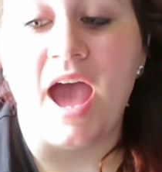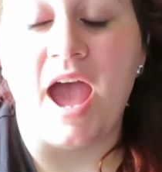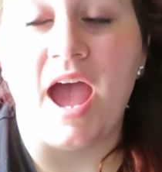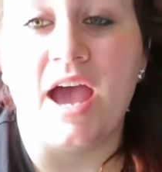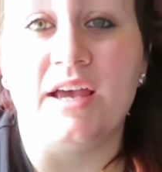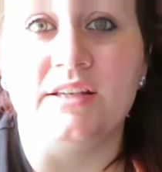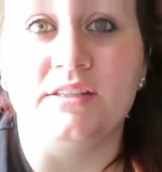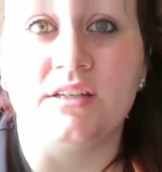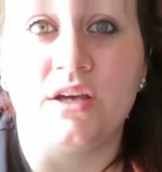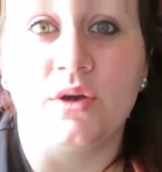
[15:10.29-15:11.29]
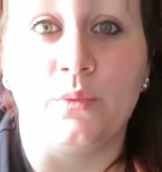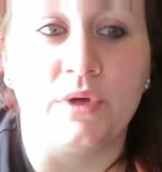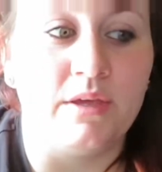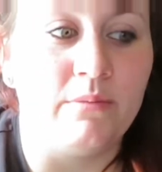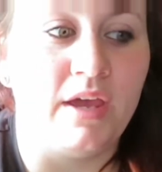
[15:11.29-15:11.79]
and
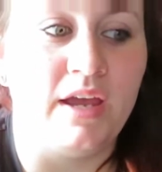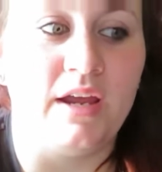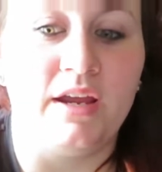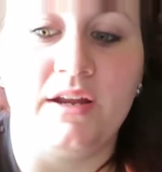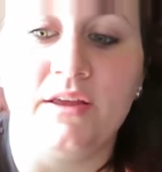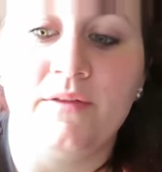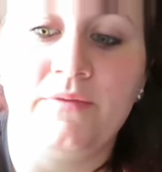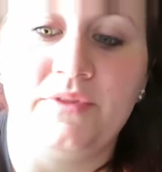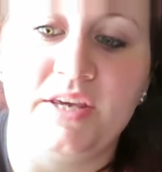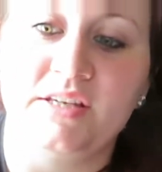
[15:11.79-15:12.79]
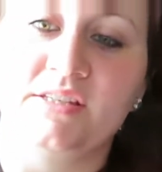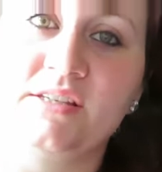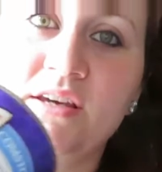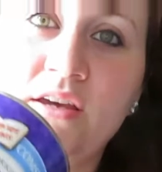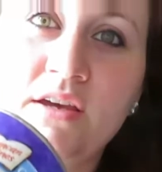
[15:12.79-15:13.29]
we made these